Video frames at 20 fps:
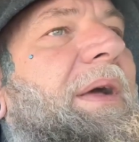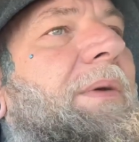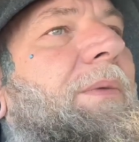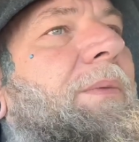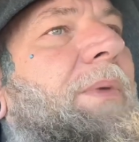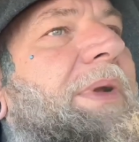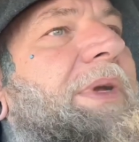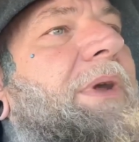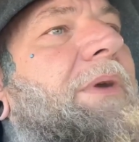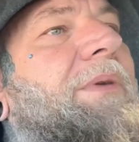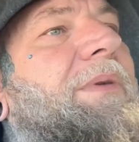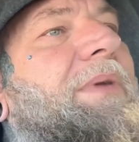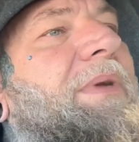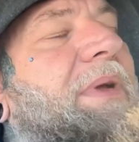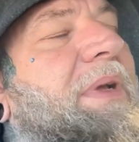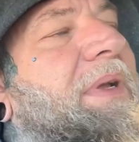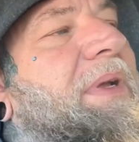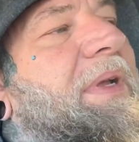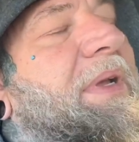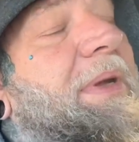when you
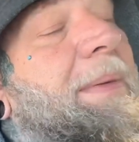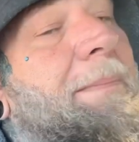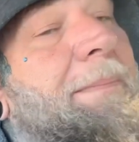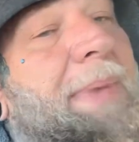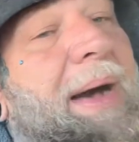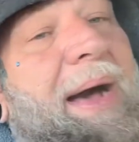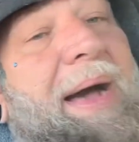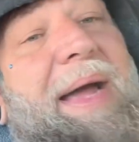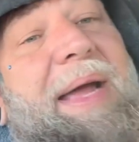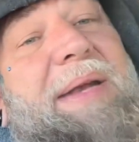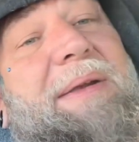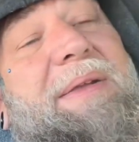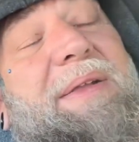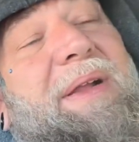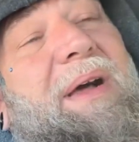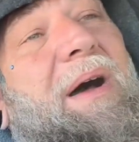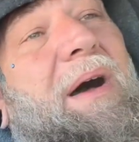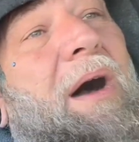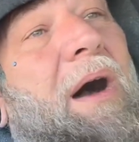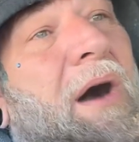combine
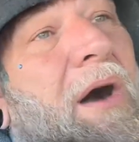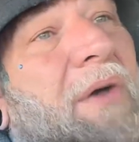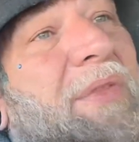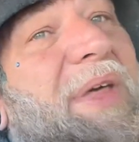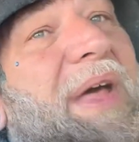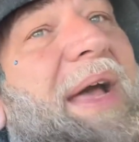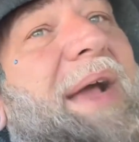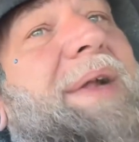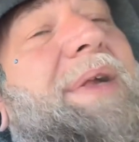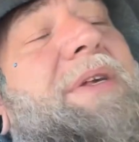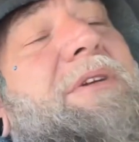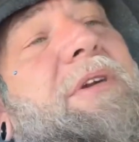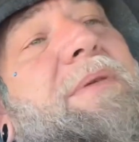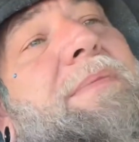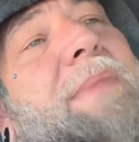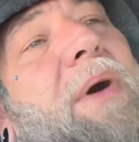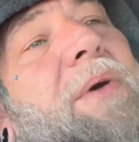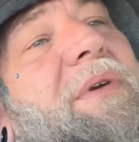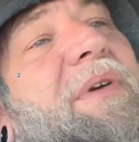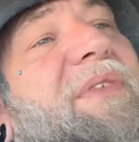all the extra
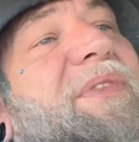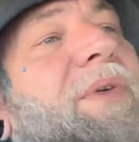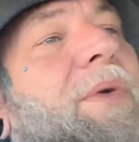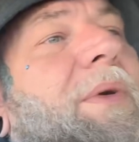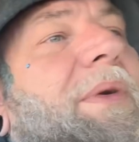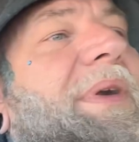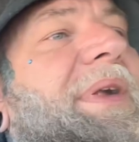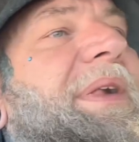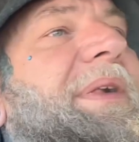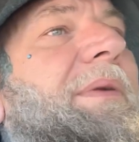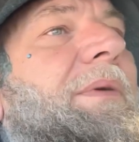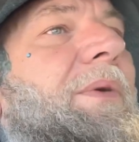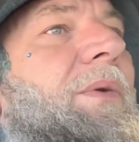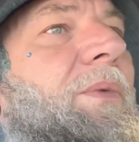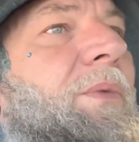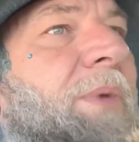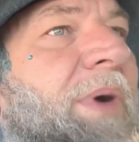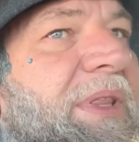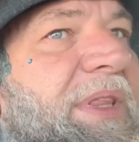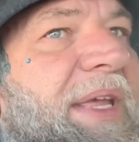motor force
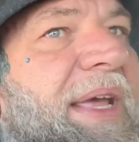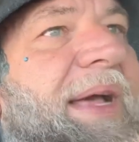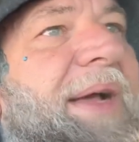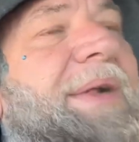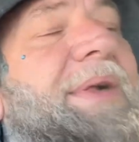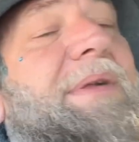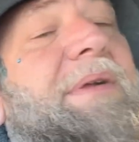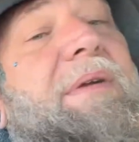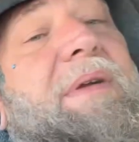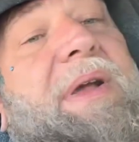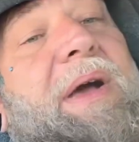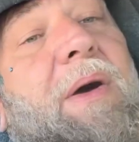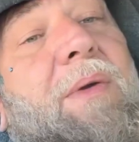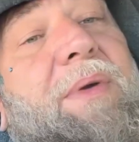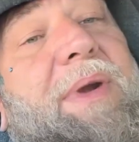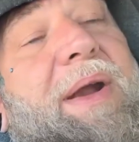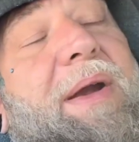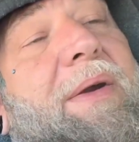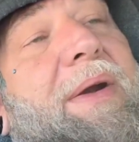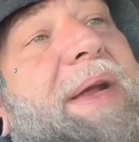with the extra
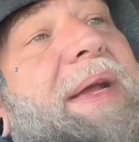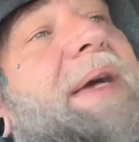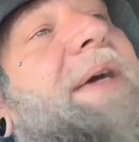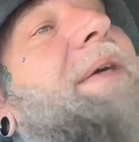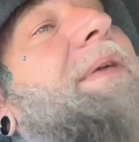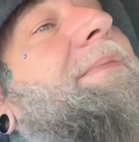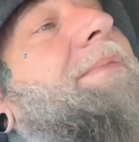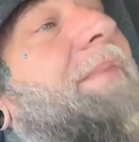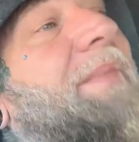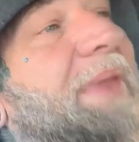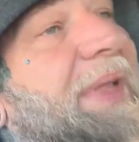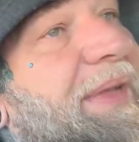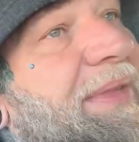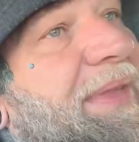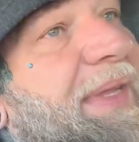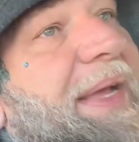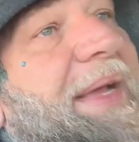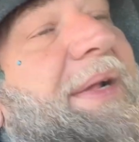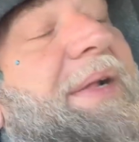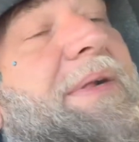Coneria,
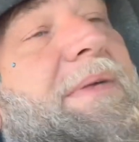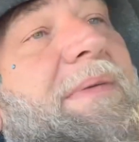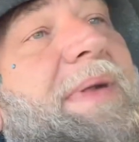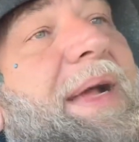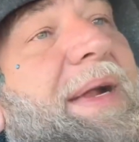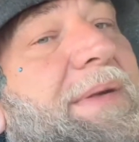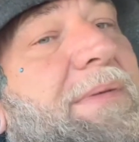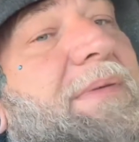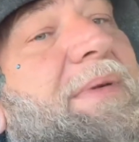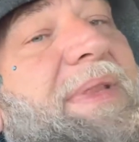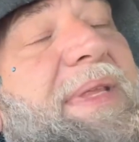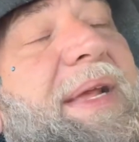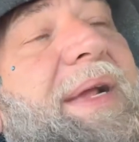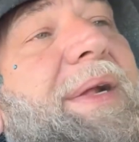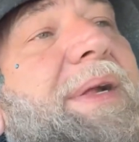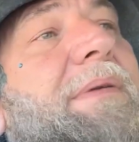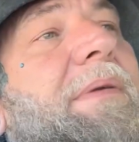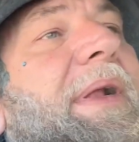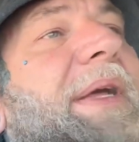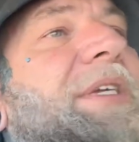things, that's when
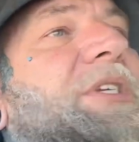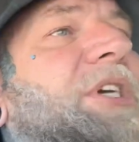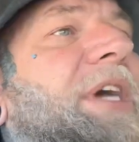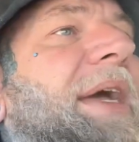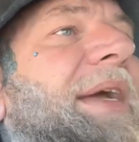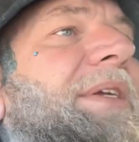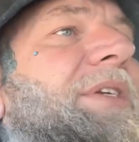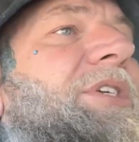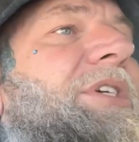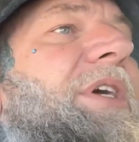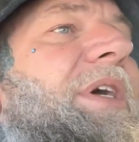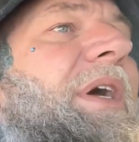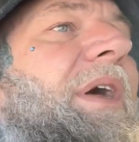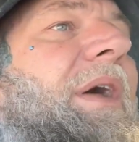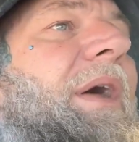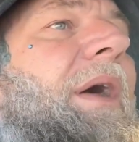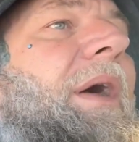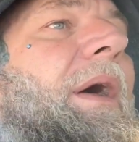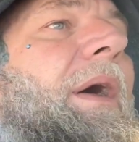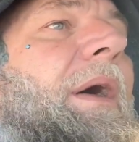things really change.
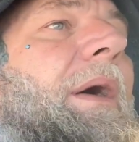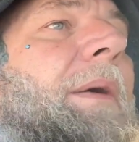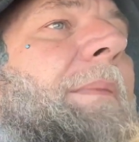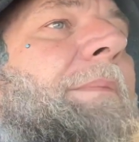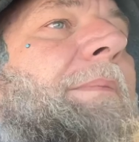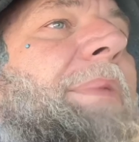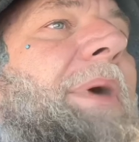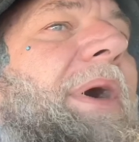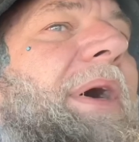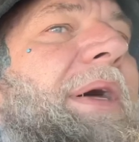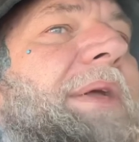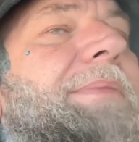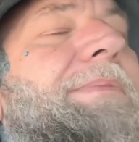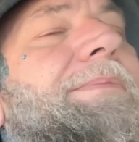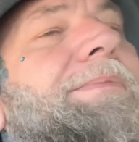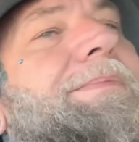But